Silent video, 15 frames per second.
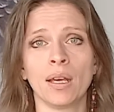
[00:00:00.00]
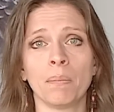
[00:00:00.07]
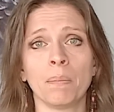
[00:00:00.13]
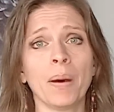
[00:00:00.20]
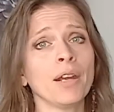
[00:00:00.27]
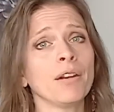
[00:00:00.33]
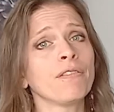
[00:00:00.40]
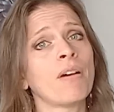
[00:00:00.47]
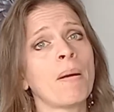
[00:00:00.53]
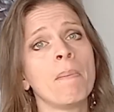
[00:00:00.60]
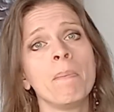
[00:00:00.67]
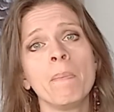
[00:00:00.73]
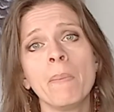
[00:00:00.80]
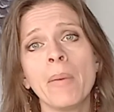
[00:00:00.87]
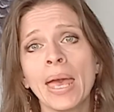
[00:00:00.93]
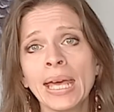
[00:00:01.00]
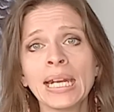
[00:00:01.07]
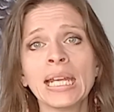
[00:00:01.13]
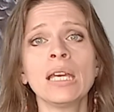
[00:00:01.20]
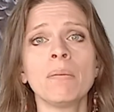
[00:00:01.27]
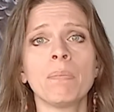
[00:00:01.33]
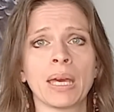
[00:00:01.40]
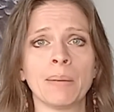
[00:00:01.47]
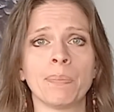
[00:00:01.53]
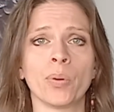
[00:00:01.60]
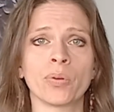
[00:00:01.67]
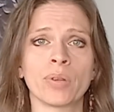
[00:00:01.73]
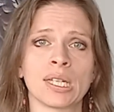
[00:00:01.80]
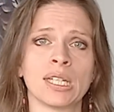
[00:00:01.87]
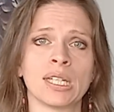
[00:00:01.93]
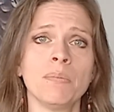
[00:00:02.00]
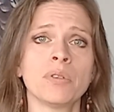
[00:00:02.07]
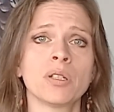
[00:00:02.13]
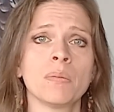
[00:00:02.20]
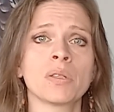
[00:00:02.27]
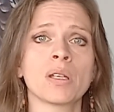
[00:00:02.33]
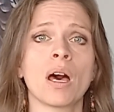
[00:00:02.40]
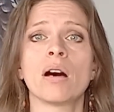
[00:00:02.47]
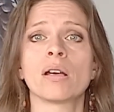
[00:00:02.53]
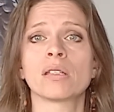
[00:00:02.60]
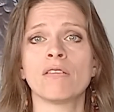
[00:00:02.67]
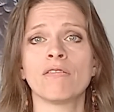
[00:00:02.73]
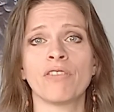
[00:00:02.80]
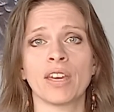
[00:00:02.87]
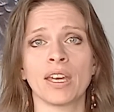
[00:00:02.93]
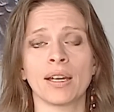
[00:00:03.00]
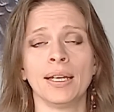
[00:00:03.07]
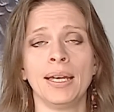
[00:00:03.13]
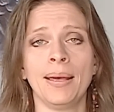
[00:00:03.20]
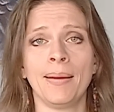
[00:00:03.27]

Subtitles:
but for many people the symptoms are severe